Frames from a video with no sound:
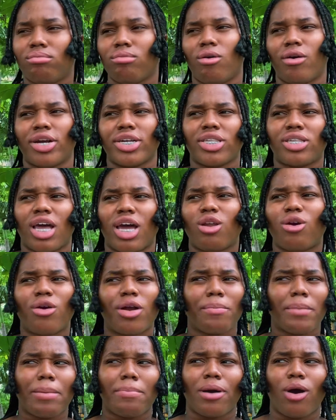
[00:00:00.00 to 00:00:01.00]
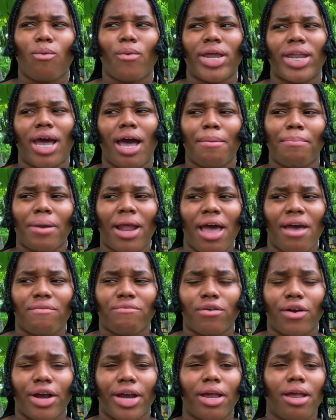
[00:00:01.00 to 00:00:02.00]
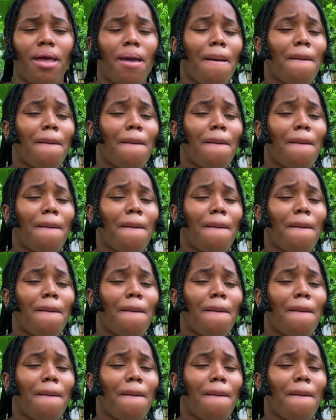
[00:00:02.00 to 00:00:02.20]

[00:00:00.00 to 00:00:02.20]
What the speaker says: or so. I don't remember when I apply for it.